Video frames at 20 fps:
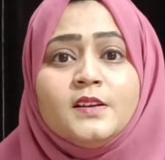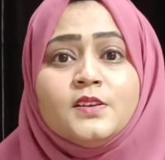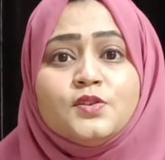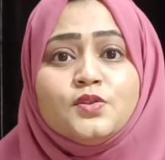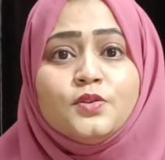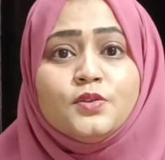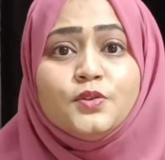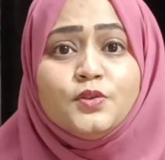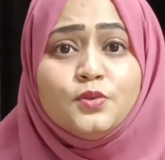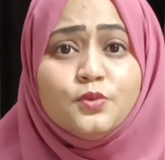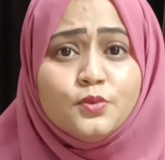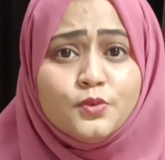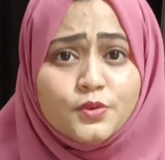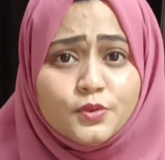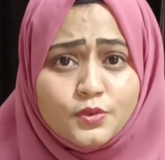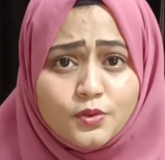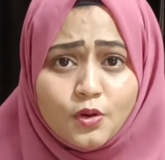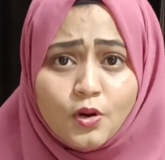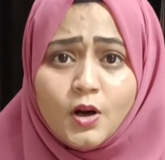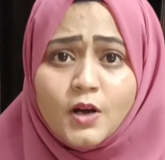So
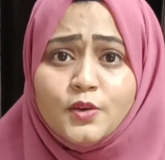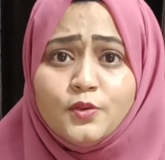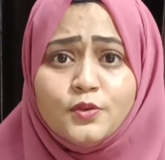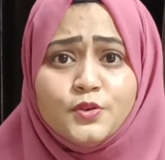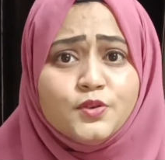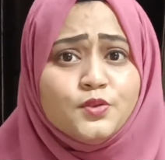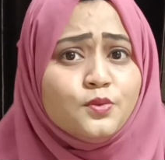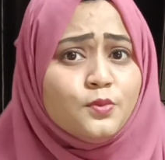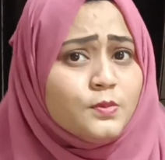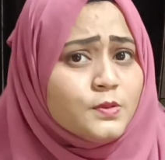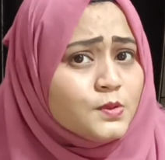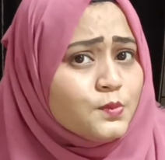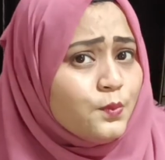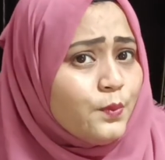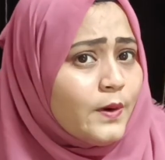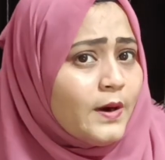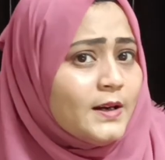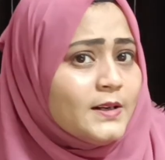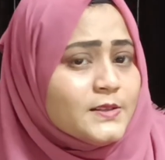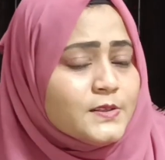to use
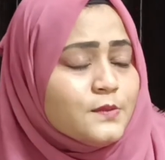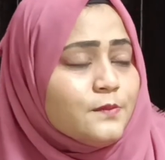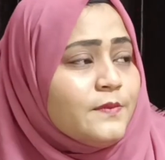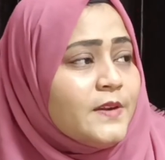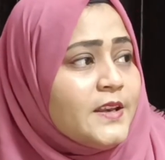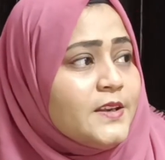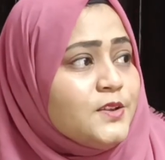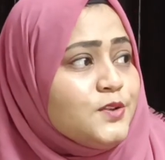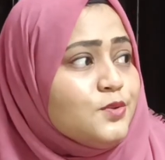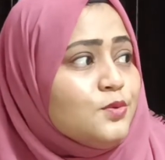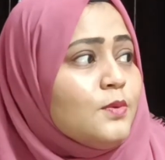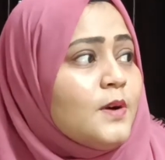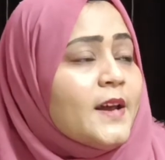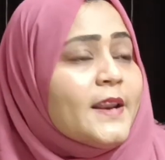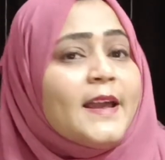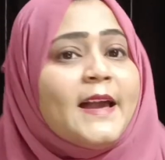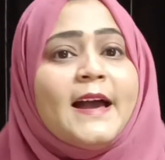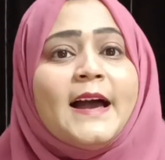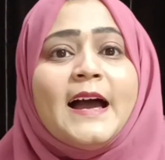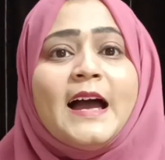words when you
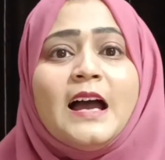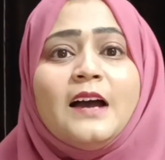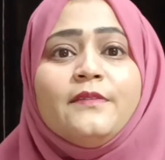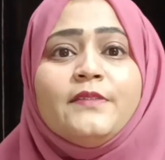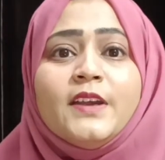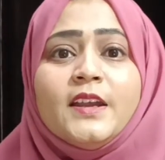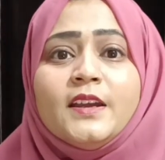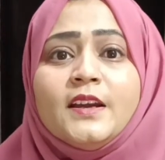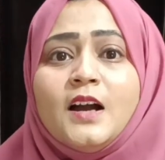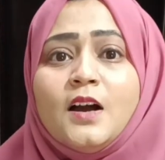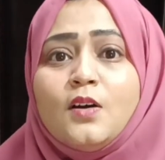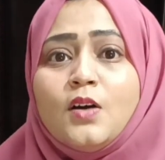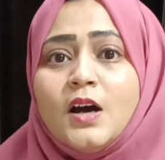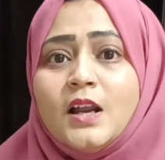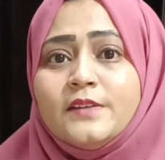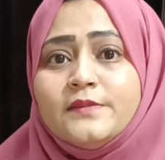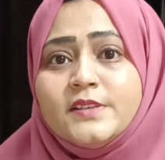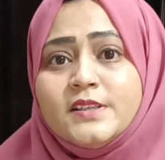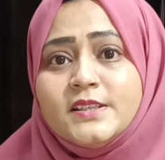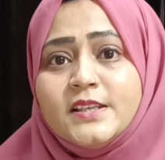are having a
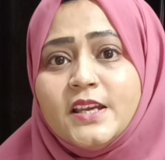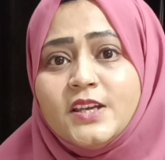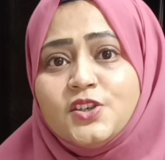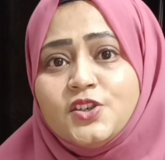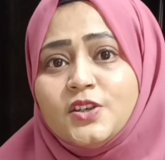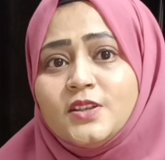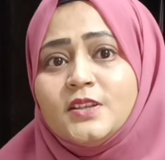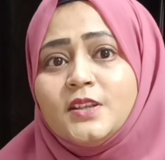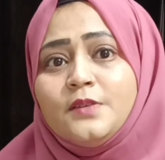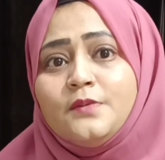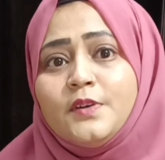conversation,